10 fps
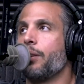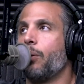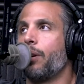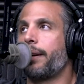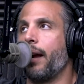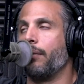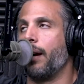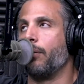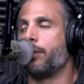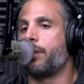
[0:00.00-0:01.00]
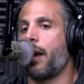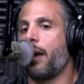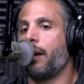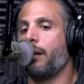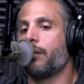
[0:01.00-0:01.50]
on the workout, I would
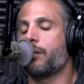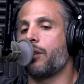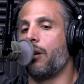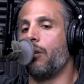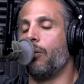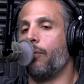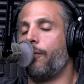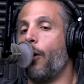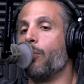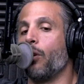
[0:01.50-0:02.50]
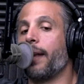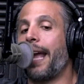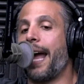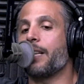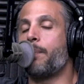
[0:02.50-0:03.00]
say. So foam
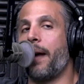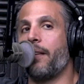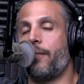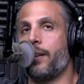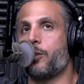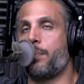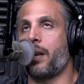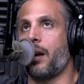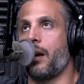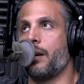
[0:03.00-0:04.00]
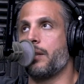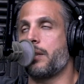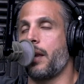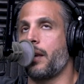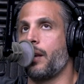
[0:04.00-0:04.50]
rolling has benefits
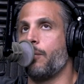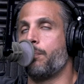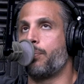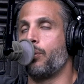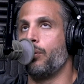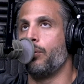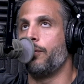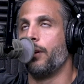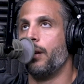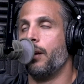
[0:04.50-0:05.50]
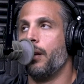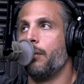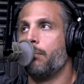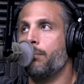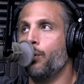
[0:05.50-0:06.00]
because it can improve
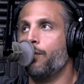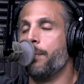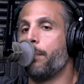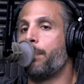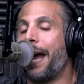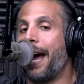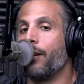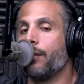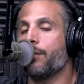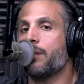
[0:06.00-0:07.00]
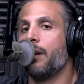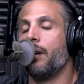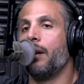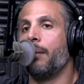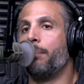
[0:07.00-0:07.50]
movement patterns.
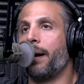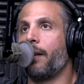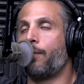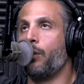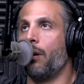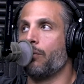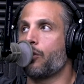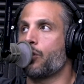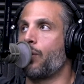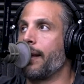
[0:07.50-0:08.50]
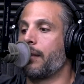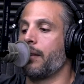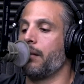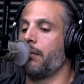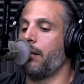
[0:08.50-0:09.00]
But if you don't
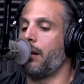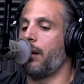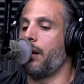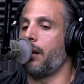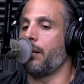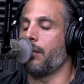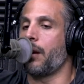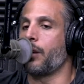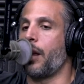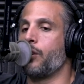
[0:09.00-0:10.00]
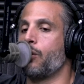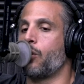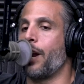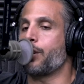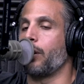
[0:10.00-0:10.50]
strengthen uh, and, and do
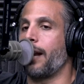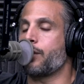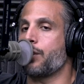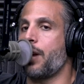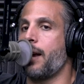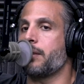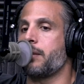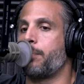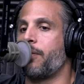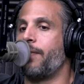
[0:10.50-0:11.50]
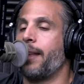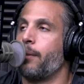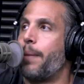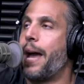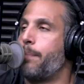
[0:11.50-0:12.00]
correctional exercise to prevent
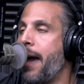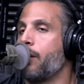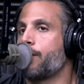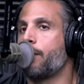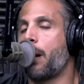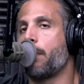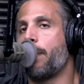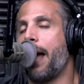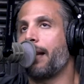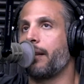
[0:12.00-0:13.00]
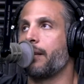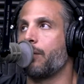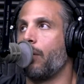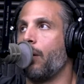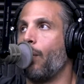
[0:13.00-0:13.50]
the bad patterns from coming back, then it's
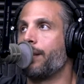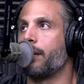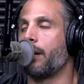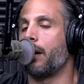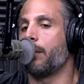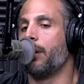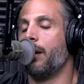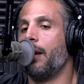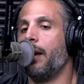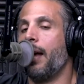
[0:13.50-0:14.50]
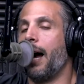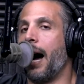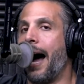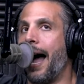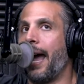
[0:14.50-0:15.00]
a, a waste of time. Mm-hmm.
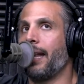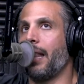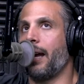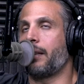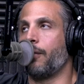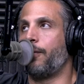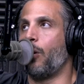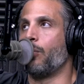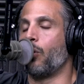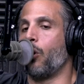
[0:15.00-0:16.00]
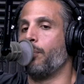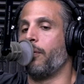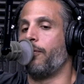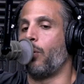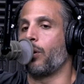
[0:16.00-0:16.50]
I like to foam roll
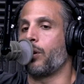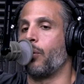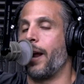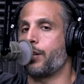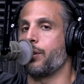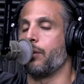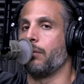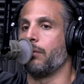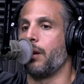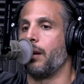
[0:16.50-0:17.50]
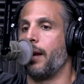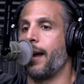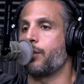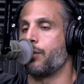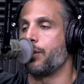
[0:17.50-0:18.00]
before correctional uh,
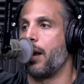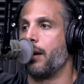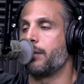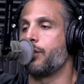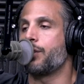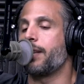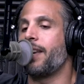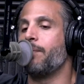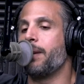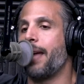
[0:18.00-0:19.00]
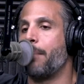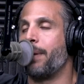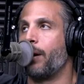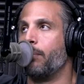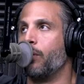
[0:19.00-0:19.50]
exercise just to give me that
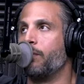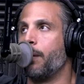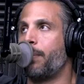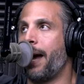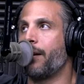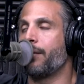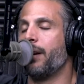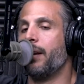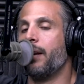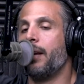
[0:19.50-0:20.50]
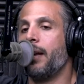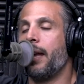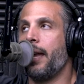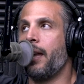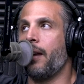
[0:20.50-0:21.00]
better movement pattern.
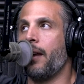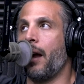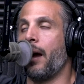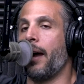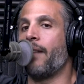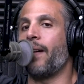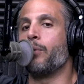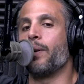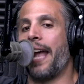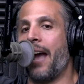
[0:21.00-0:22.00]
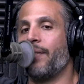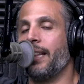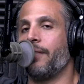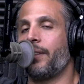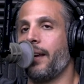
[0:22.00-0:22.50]
It, uh, if I'm doing heavy
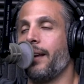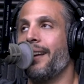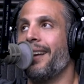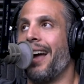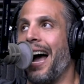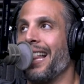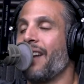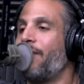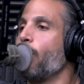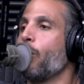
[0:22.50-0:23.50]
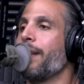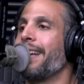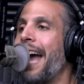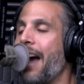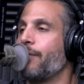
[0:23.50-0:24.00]
lifting, I like foam
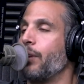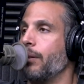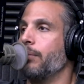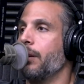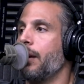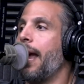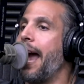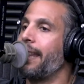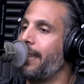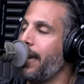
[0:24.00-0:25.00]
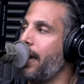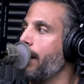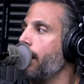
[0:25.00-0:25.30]
rolling after. At the end. At the that, end.